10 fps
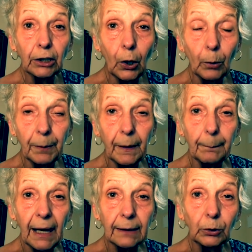to open the
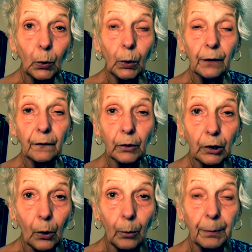back doors or
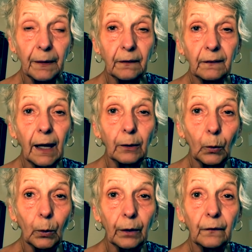to open the side
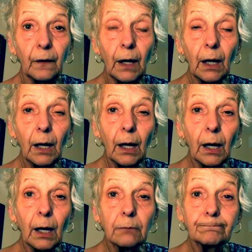doors.
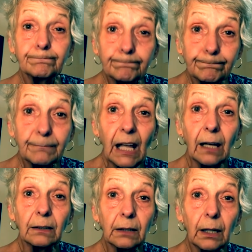
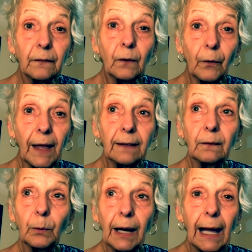Yeah, so
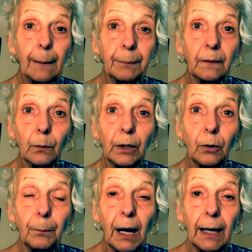that's what happens when
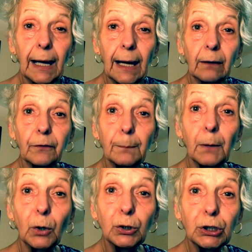you buy out of
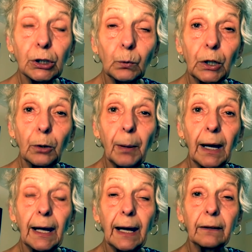emotion, when you
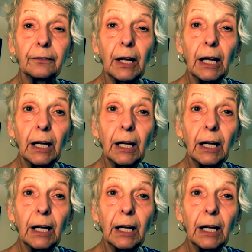buy out of